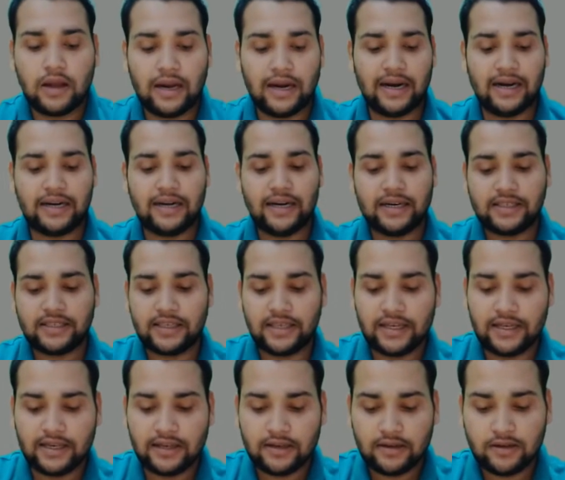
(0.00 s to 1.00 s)
and let's
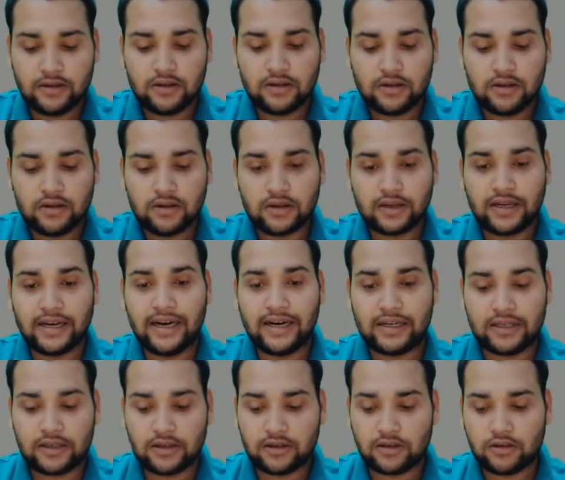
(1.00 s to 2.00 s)
say
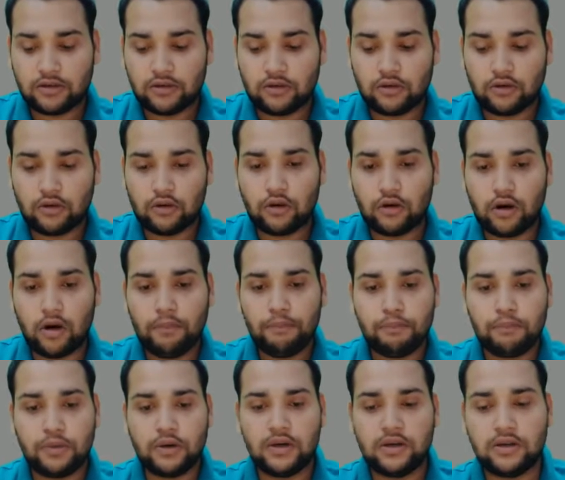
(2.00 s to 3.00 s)
get
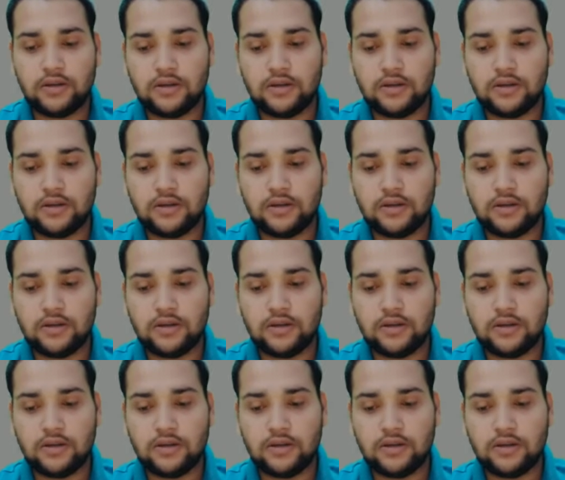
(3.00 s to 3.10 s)
op.